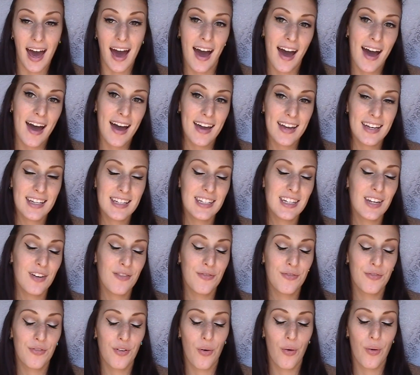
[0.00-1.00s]
eyes
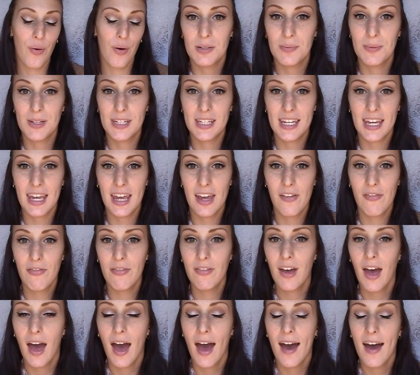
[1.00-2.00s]
for Christmas Eve,
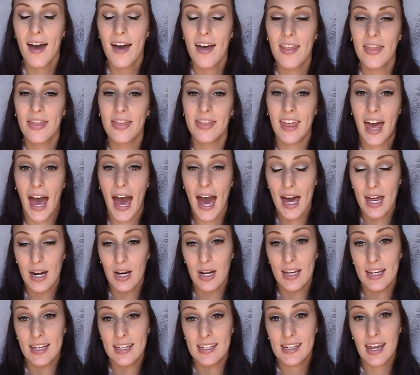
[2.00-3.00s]
that
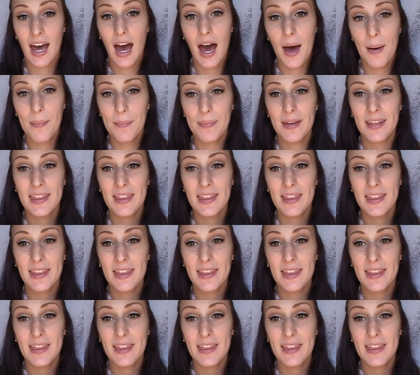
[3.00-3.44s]
is up.